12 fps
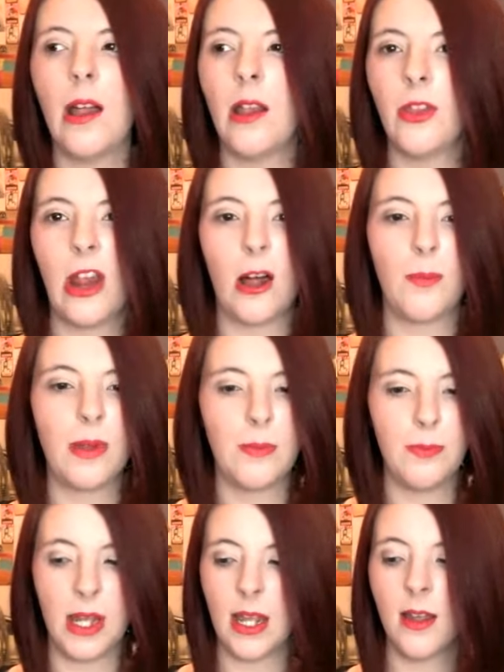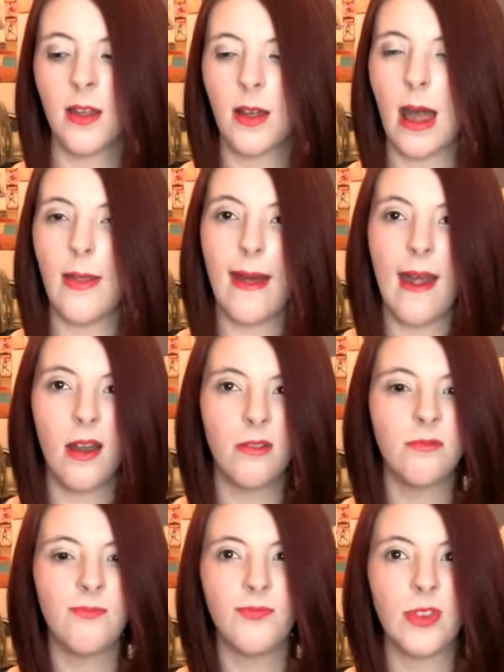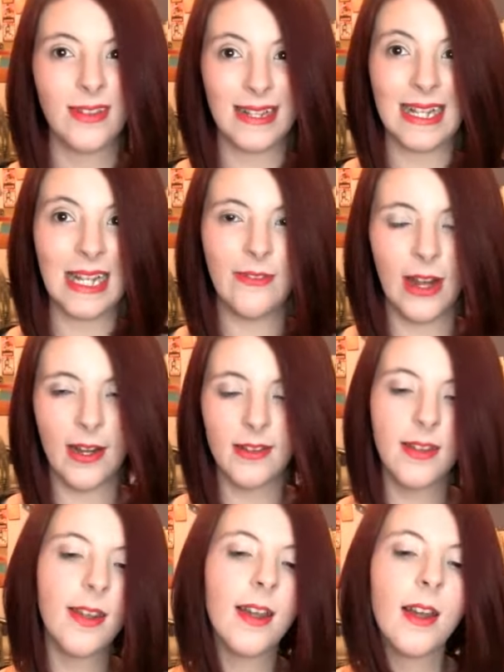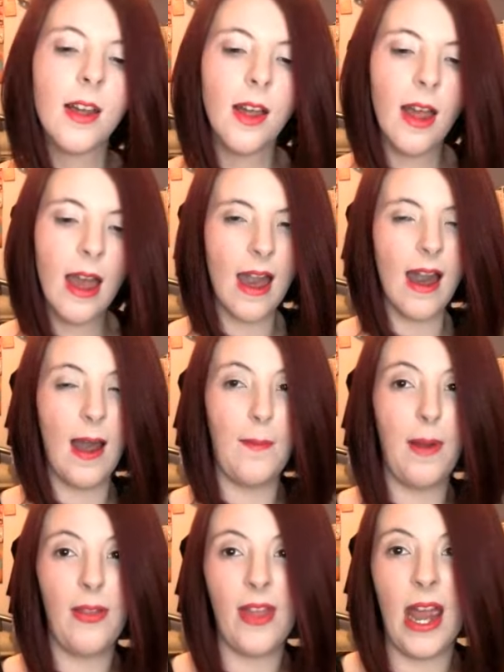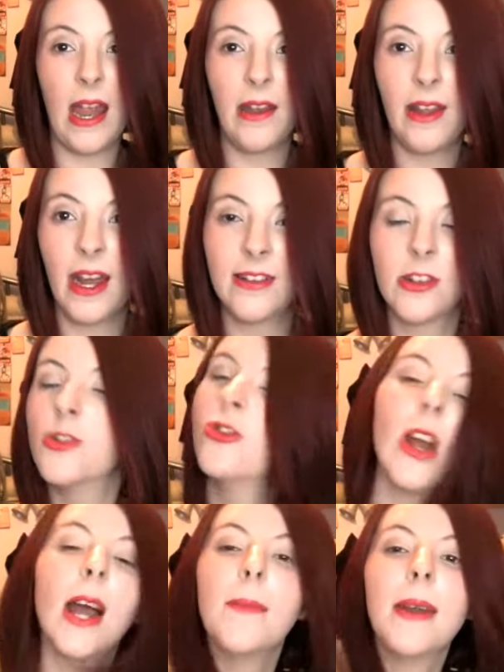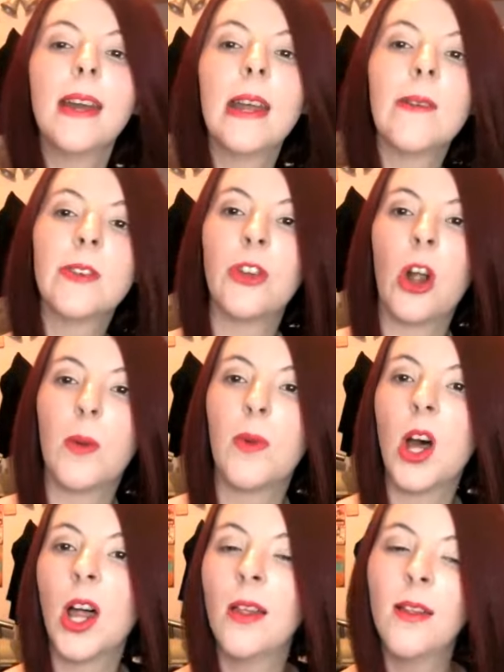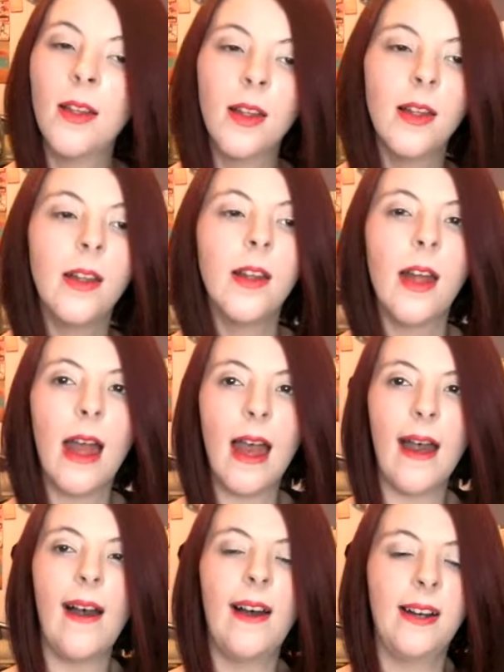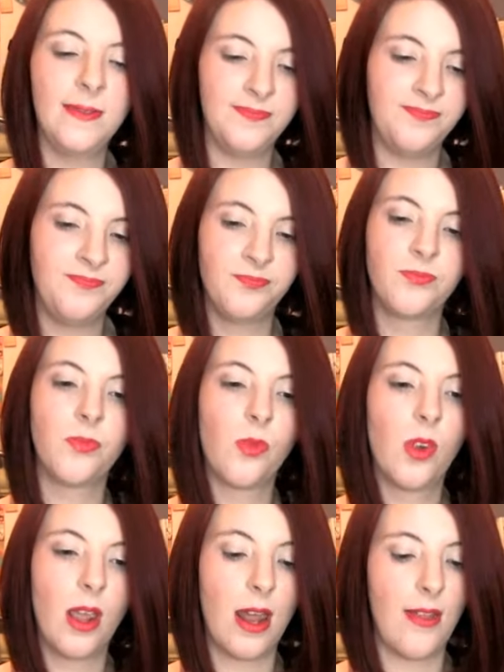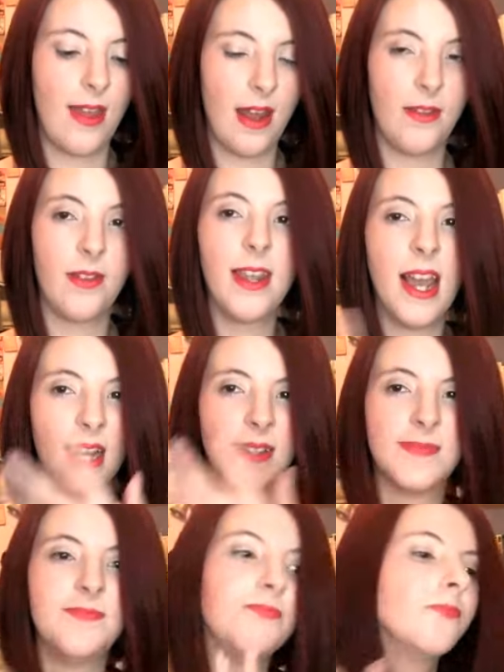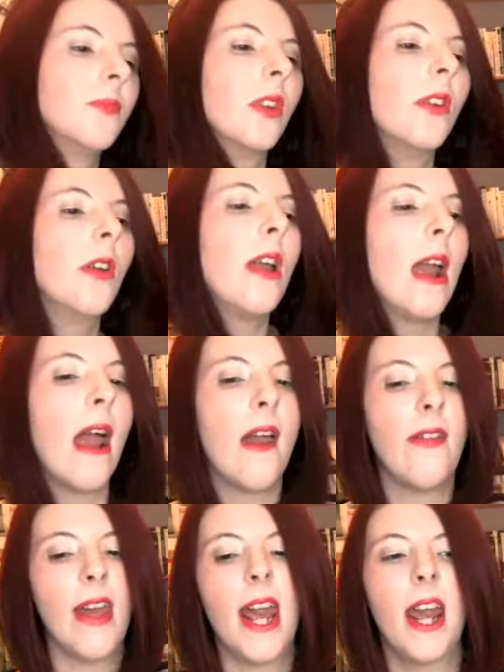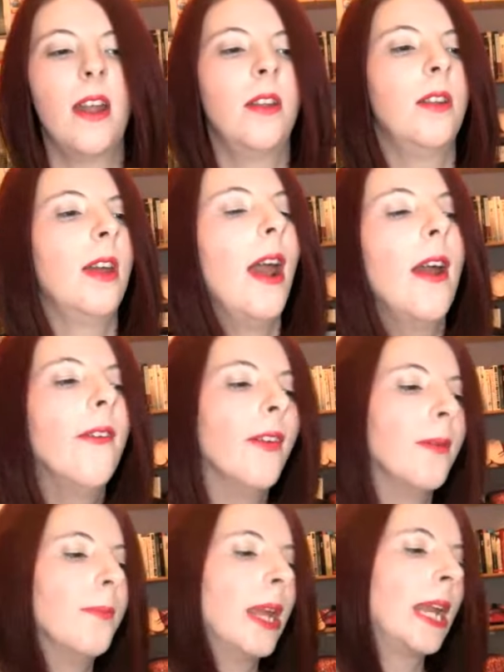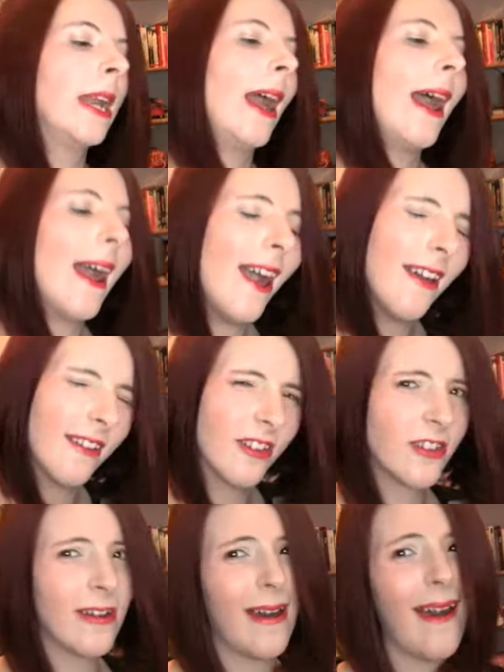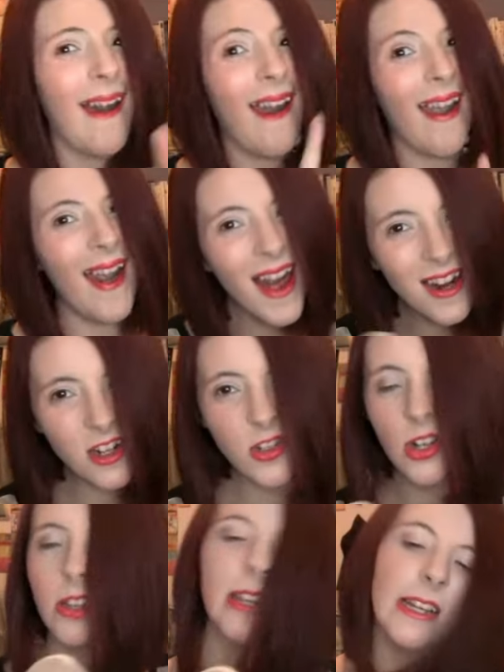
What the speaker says: and that'll be me, and then just leave it. And then I just dry my hair as normal, and then yeah, and then if I'm being extra